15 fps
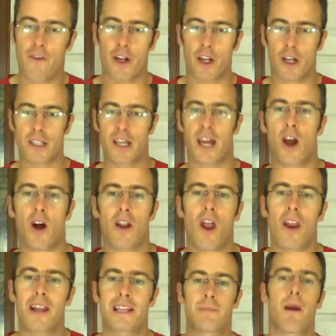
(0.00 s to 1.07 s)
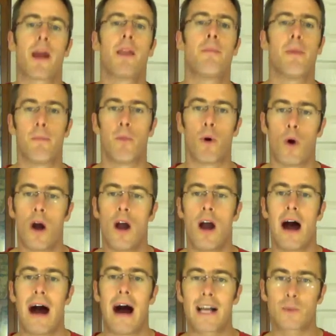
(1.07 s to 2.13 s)
And I'll explain a bit more as
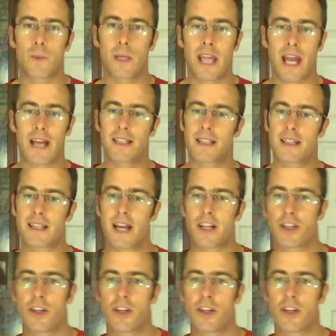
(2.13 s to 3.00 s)
we get into the session.